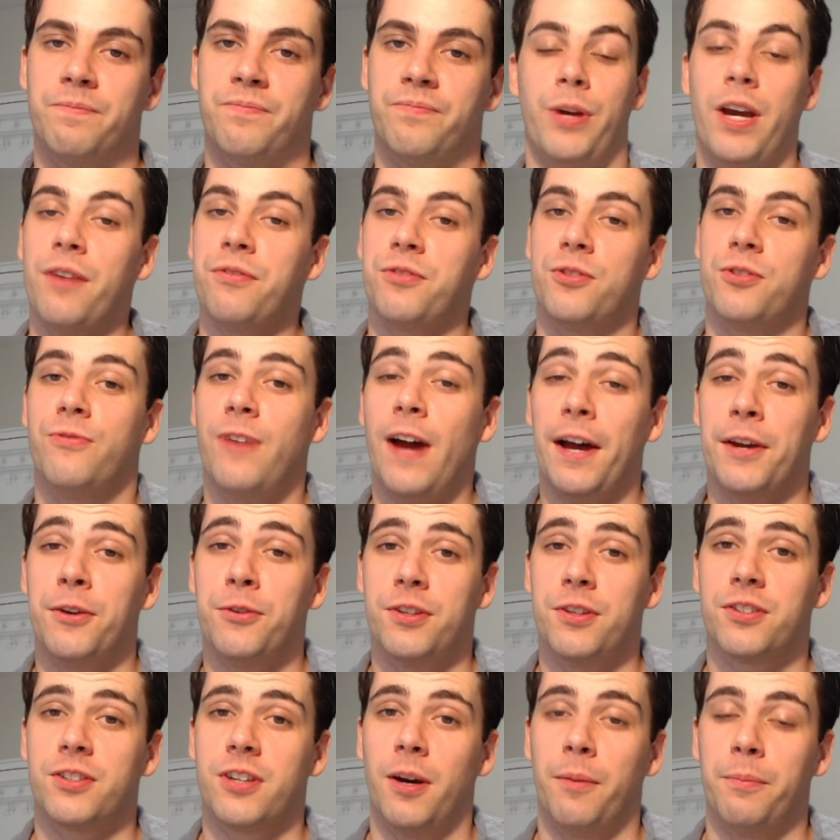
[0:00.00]
We have to
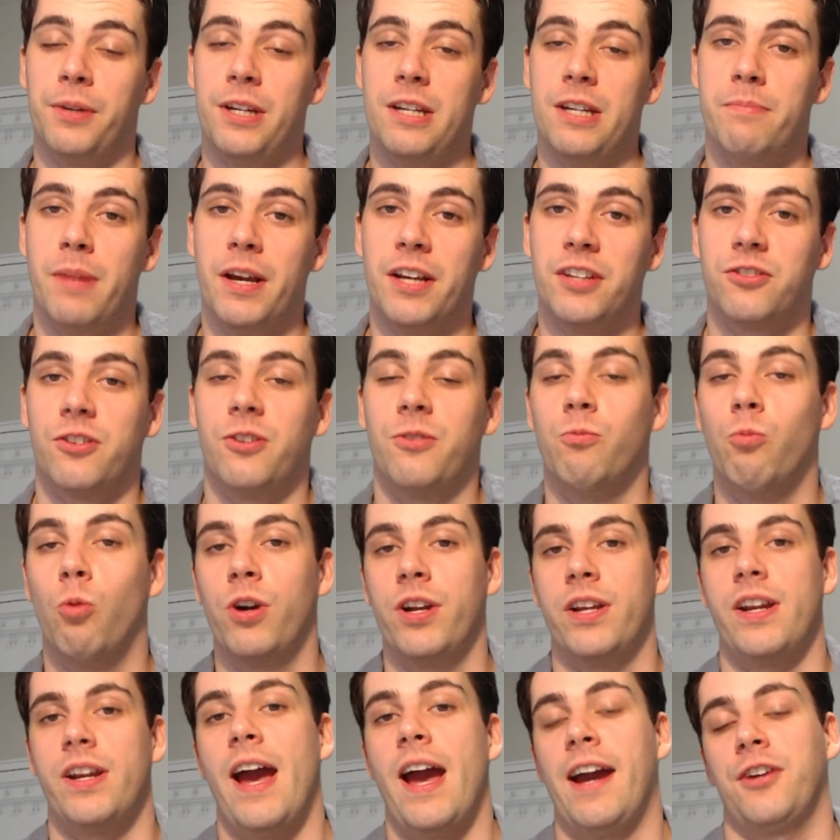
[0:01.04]
value this company based on
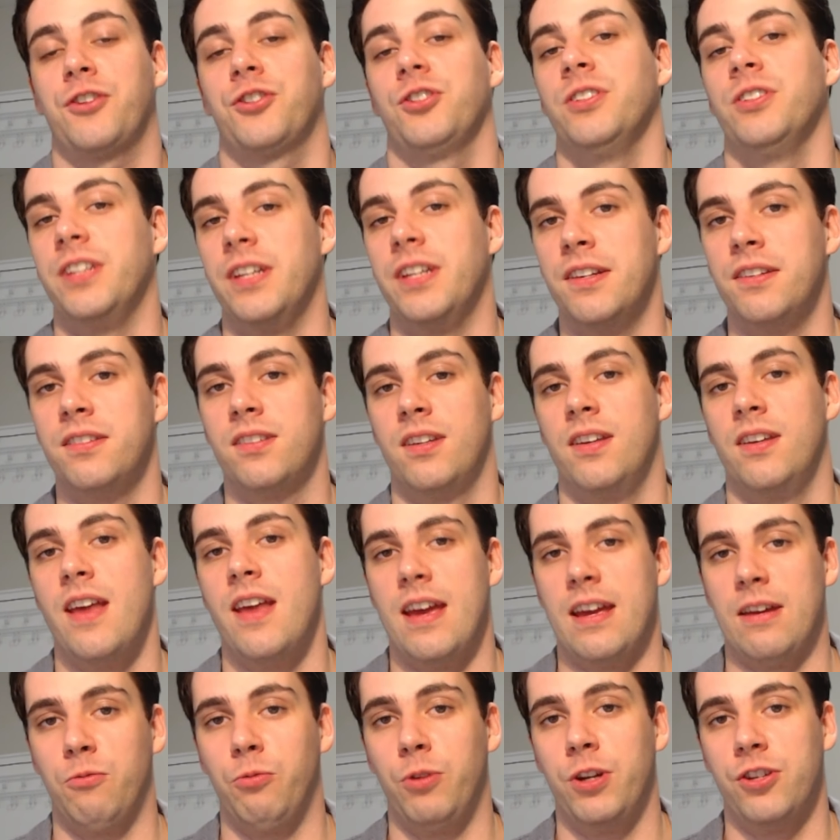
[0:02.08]
what it actually is
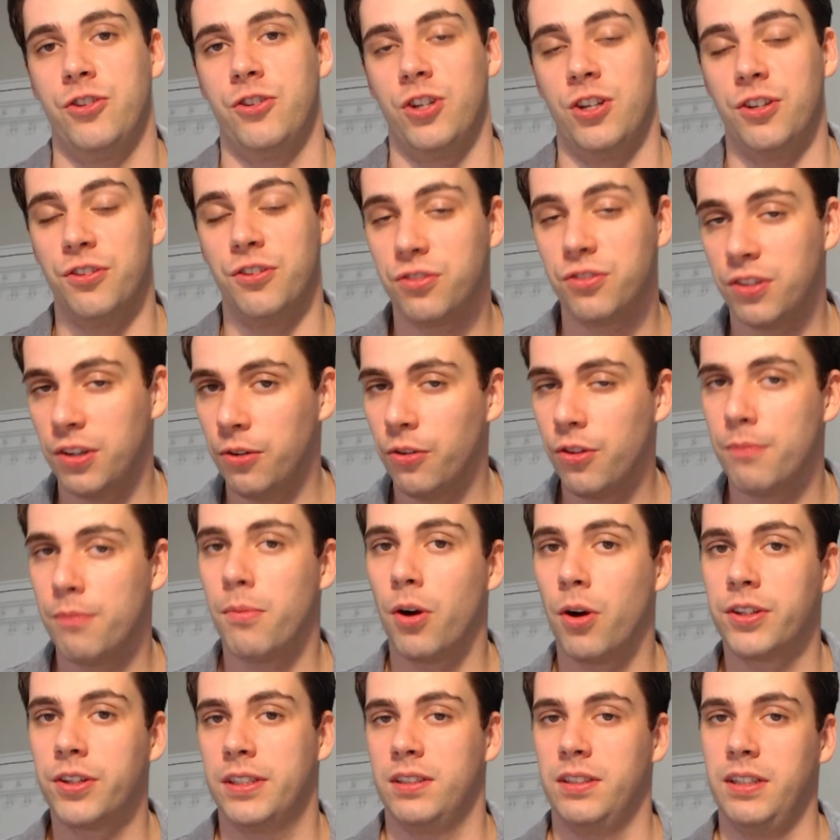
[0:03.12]
today, which is still the
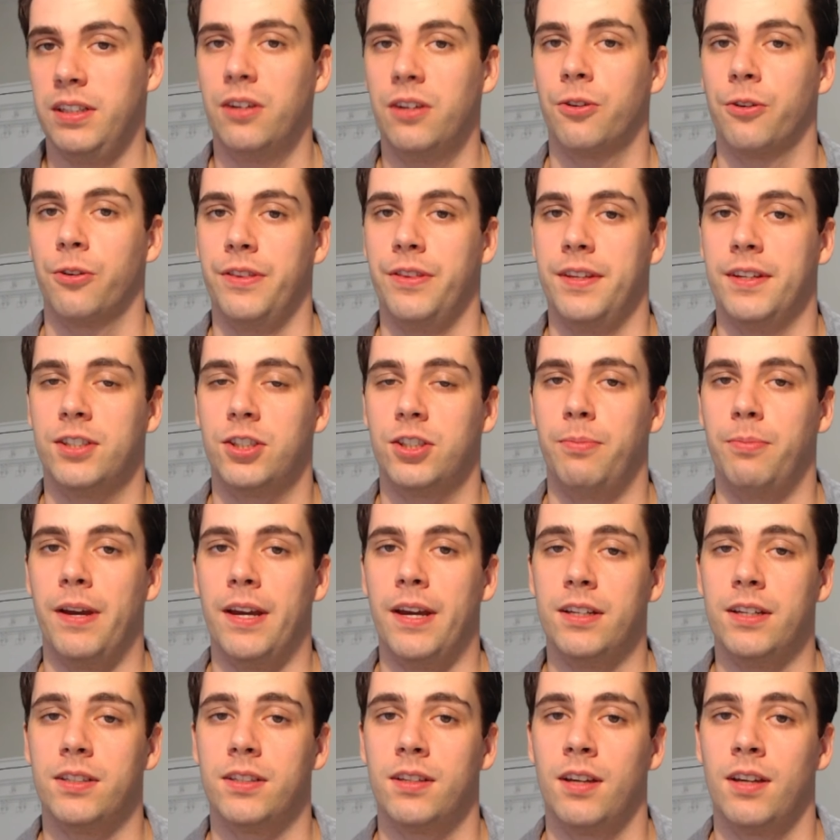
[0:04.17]
market leader in this
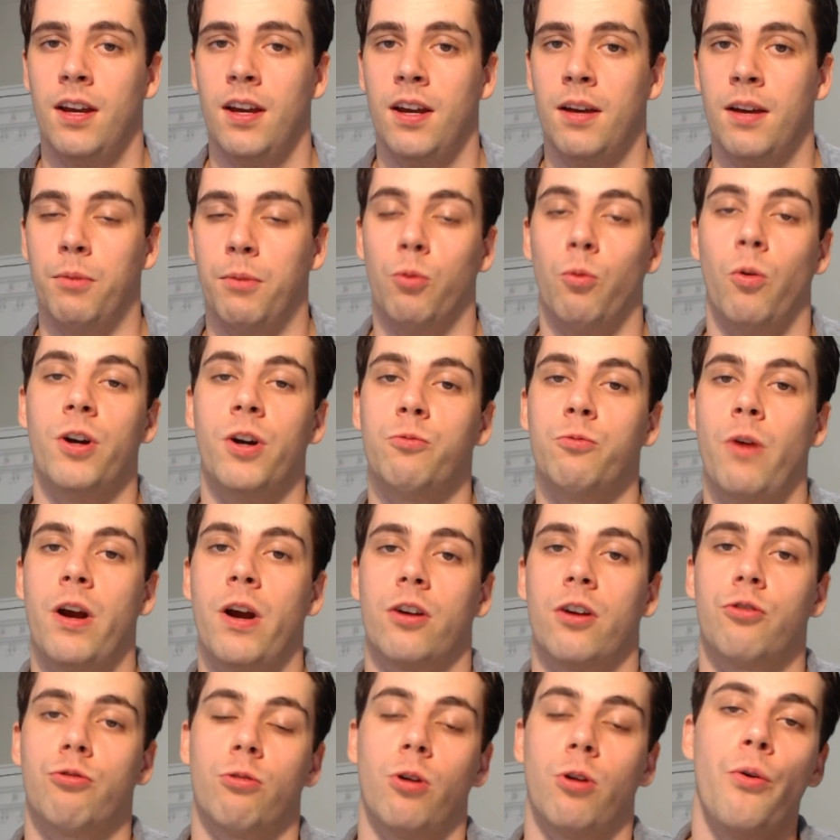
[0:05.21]
space, but one
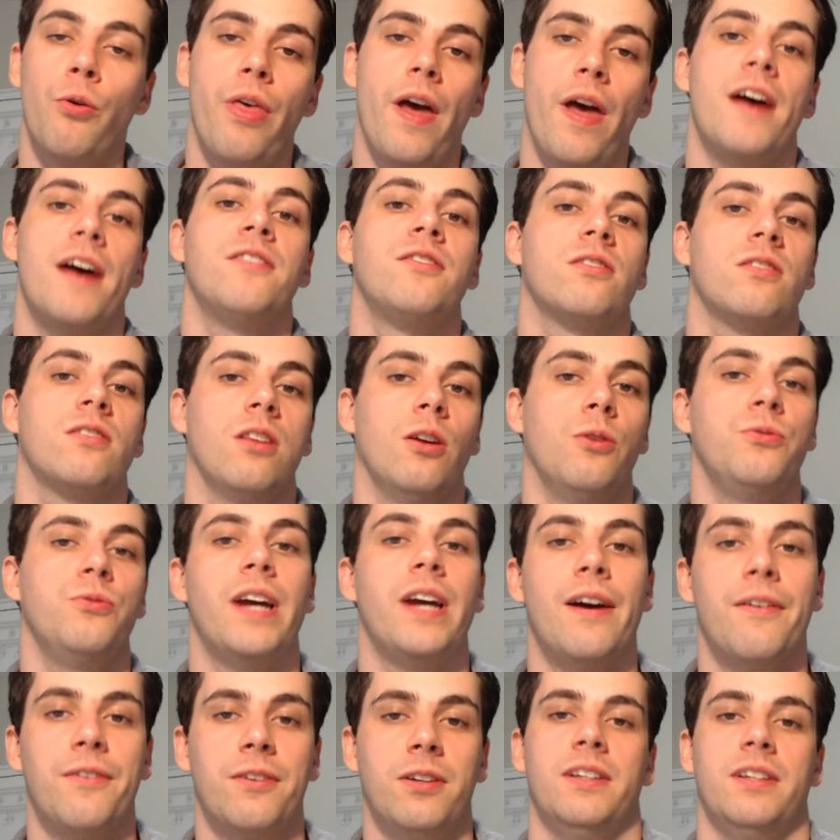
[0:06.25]
where growth has slowed
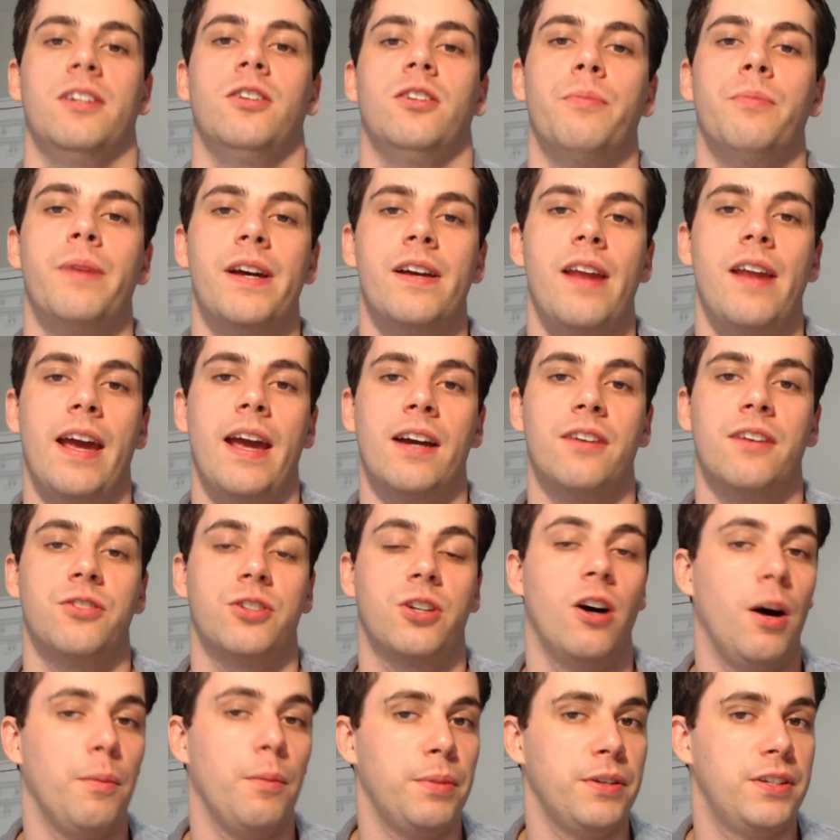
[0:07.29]
down a little bit
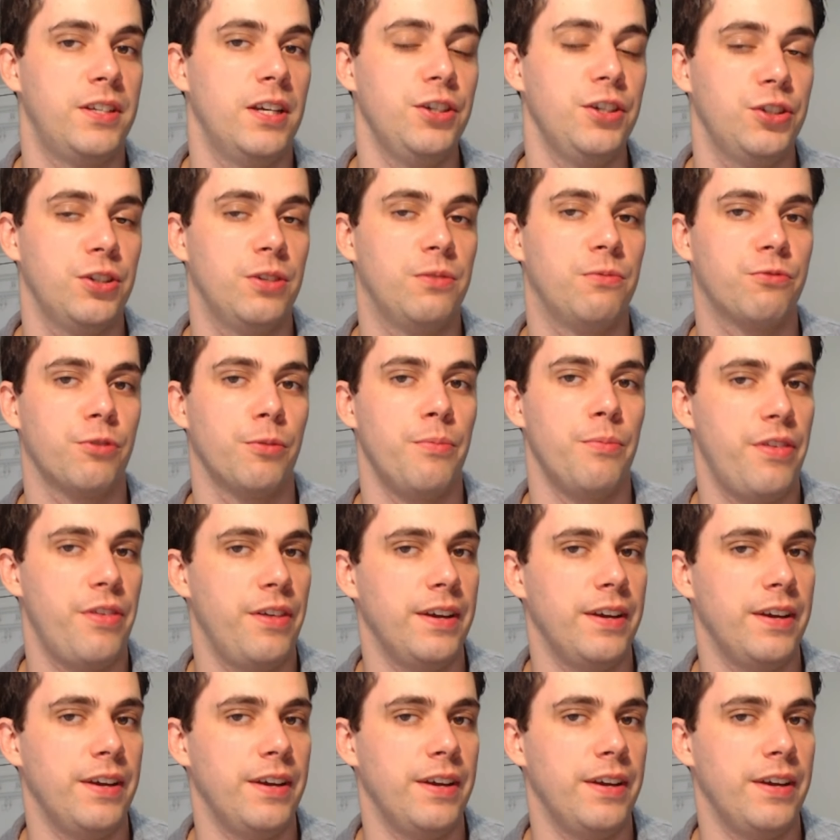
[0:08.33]
and competition from